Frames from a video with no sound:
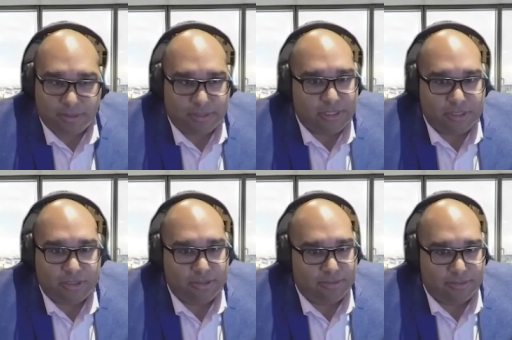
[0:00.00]

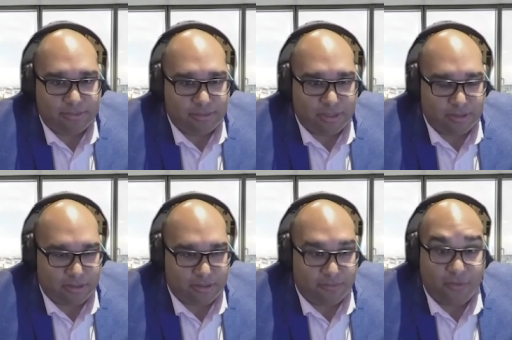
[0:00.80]
session, the,
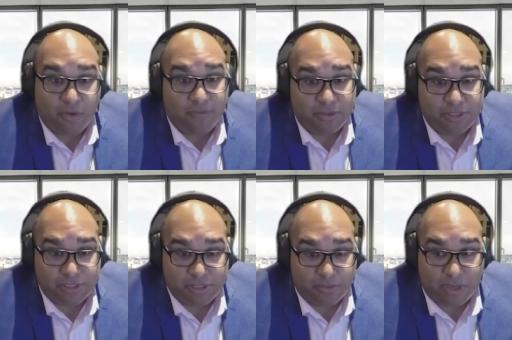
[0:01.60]
the, the very first
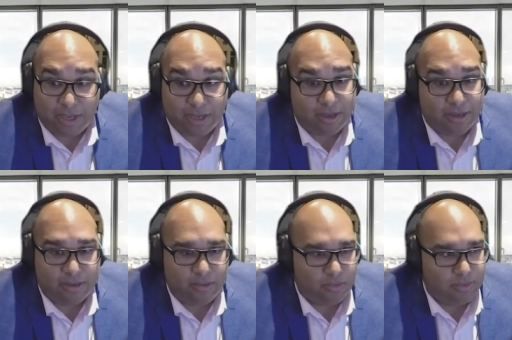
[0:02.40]
session that we had
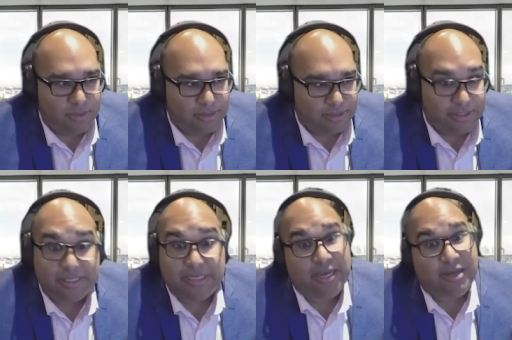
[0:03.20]
was a
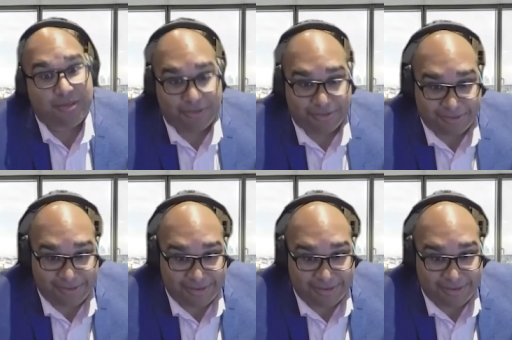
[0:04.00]
disaster